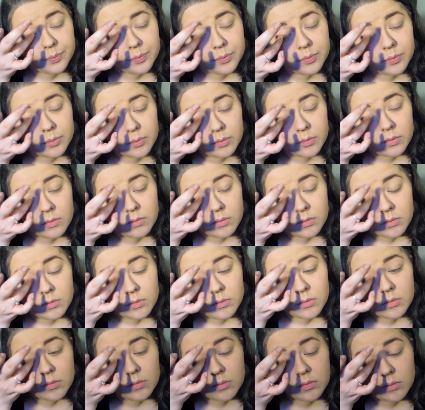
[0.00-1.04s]

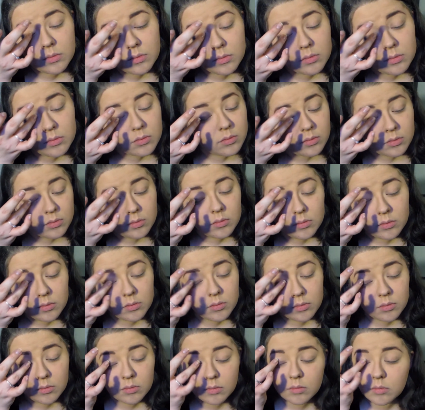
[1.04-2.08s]

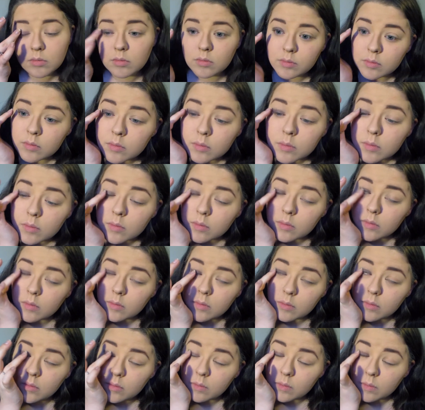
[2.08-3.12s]

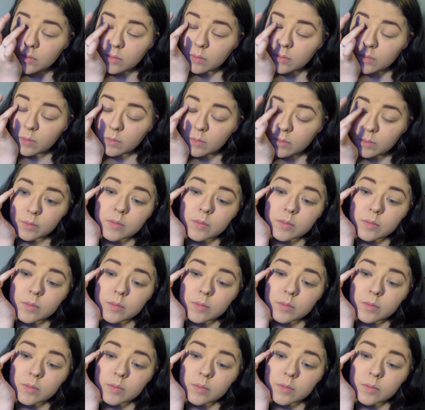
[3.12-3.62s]
(silence)